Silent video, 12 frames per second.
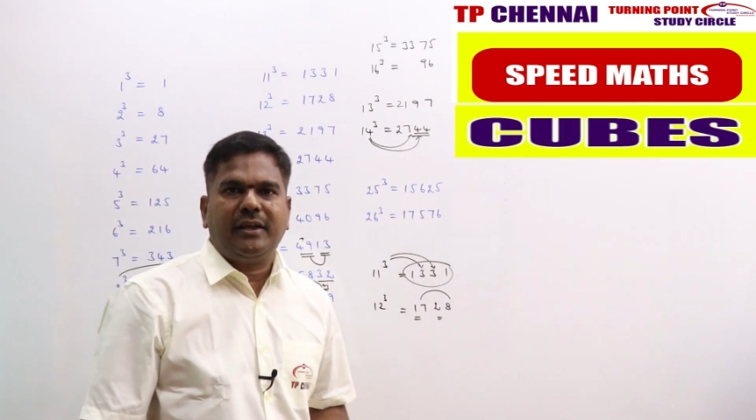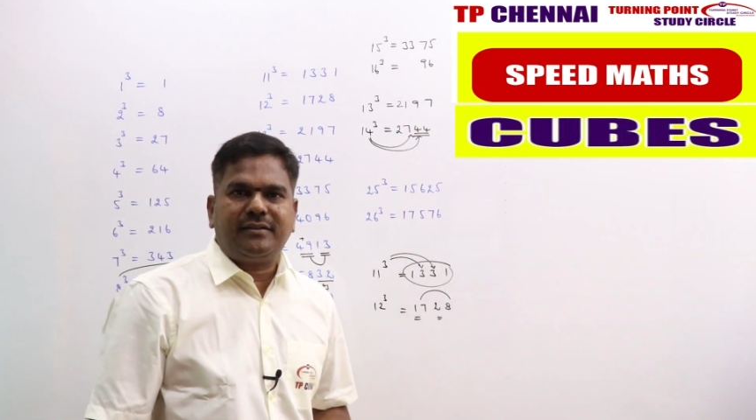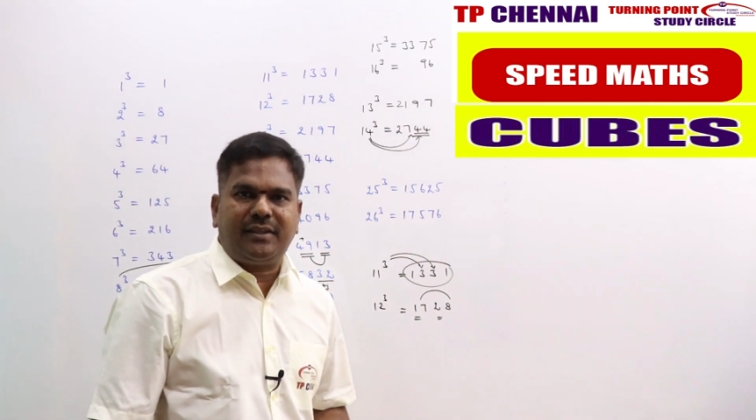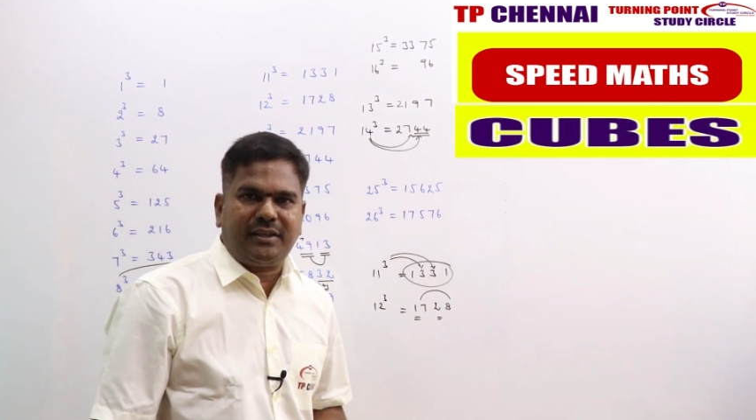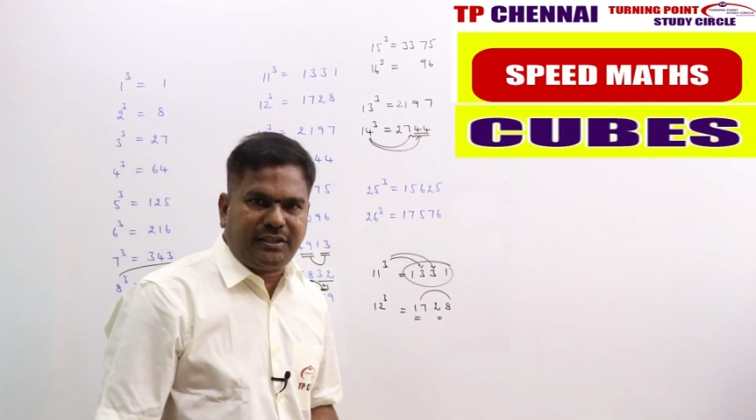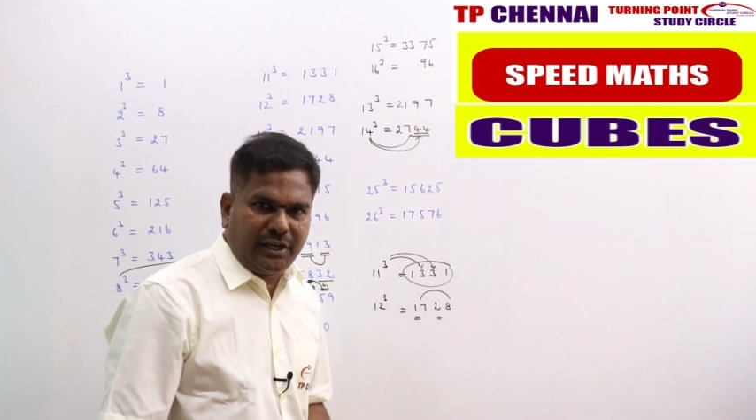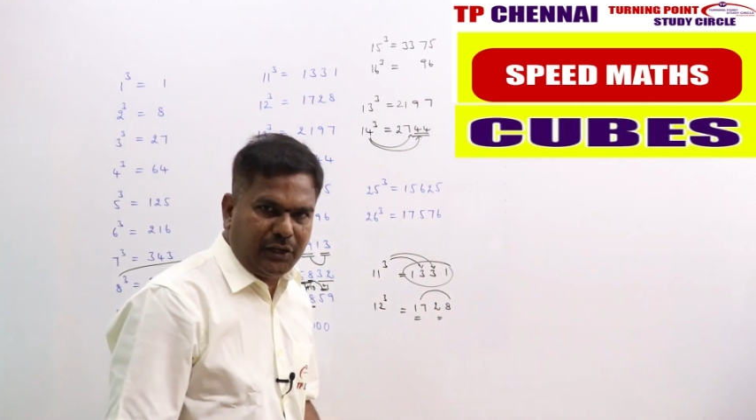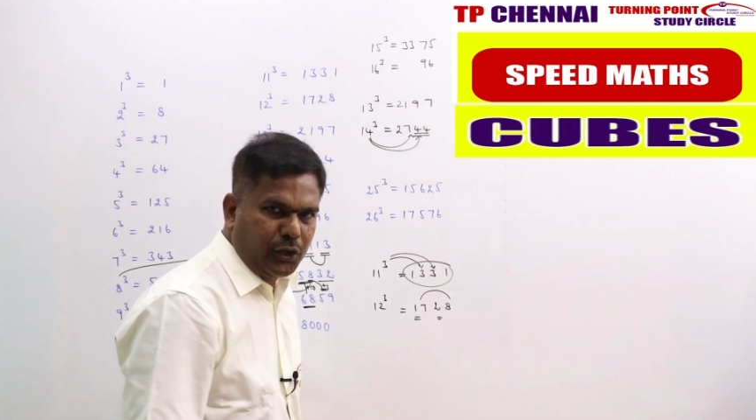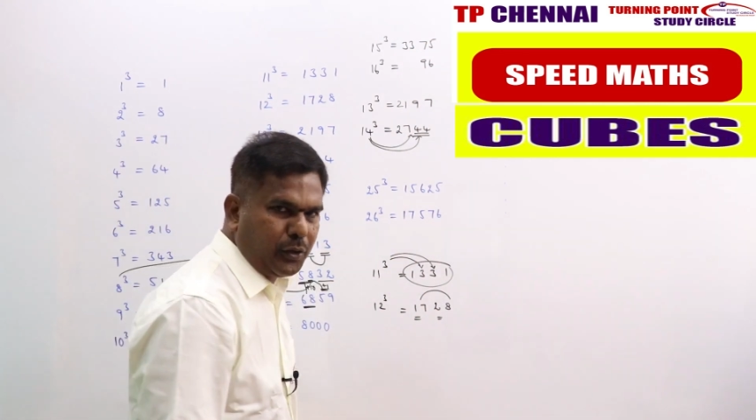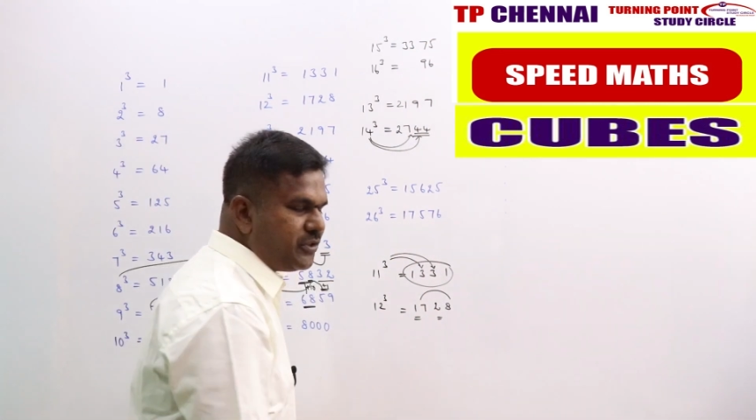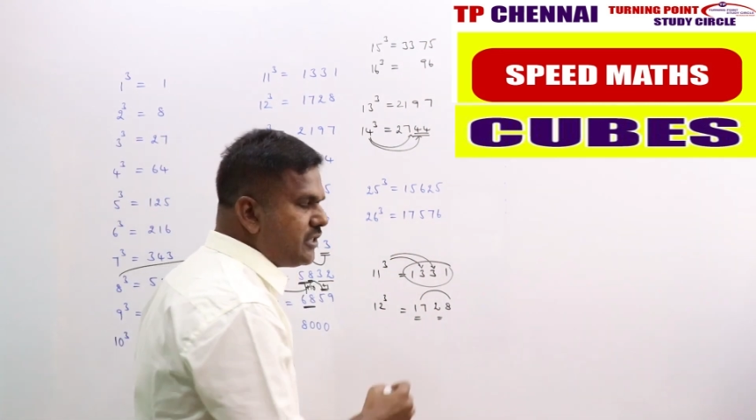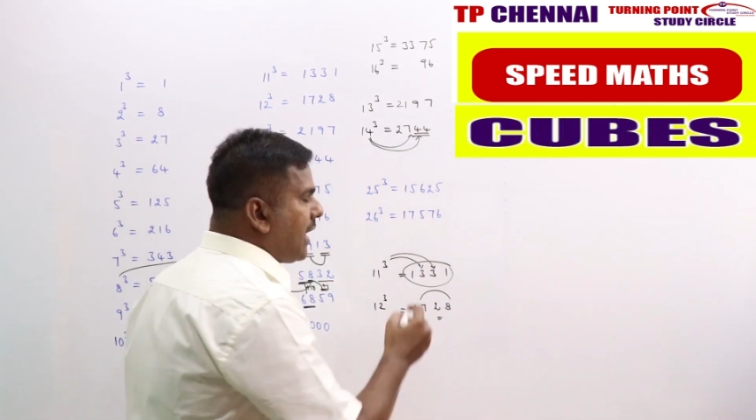16
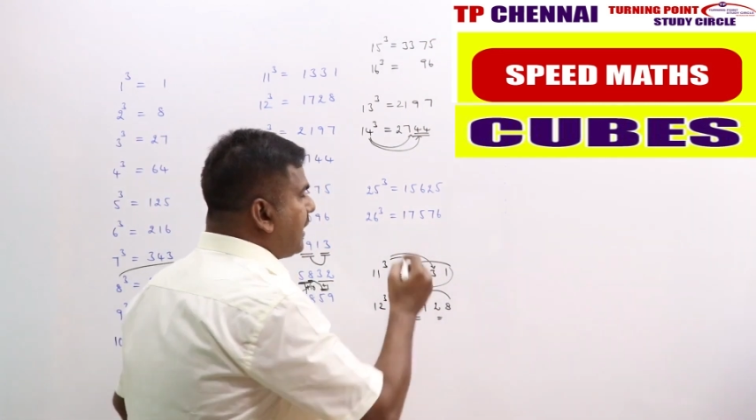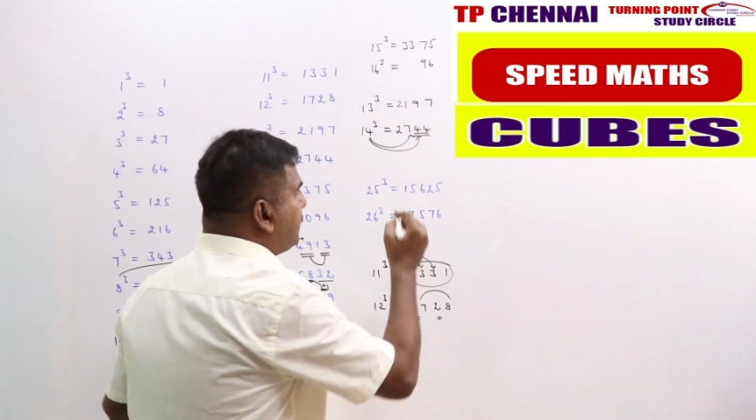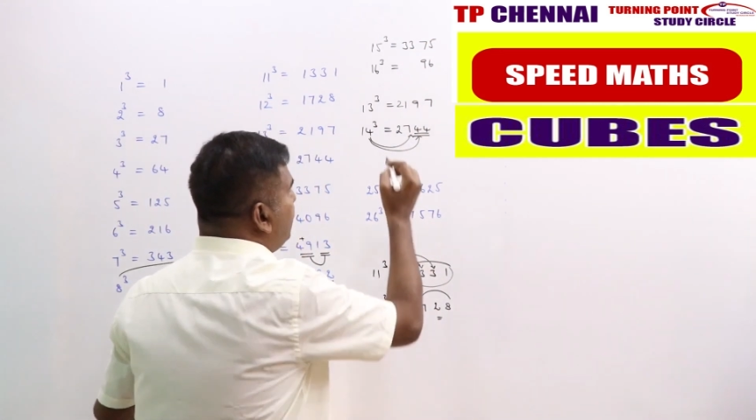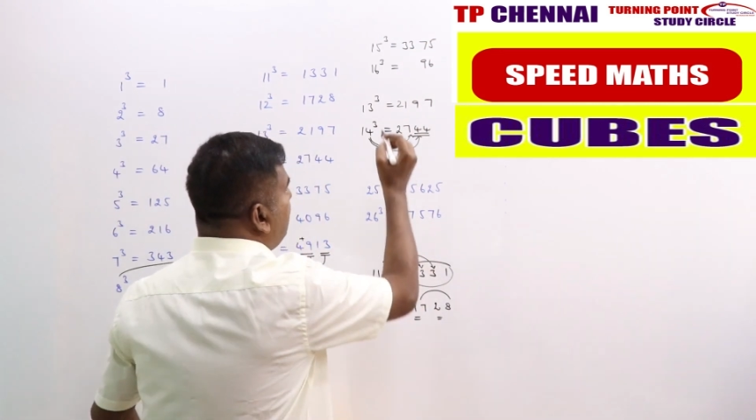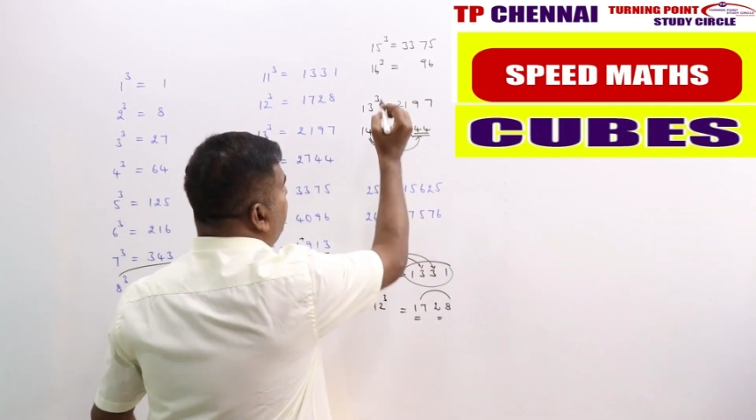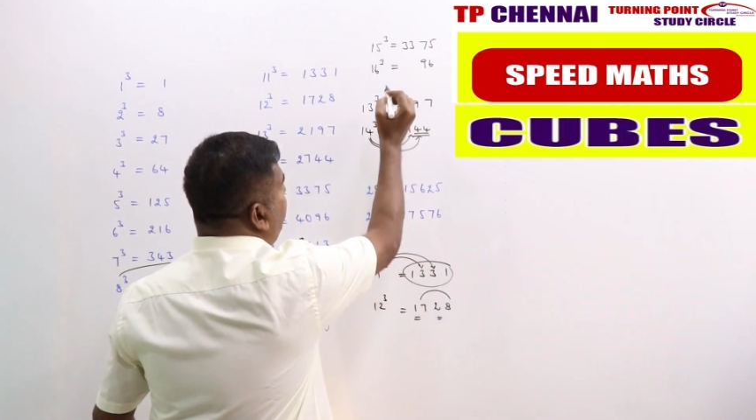cube starts with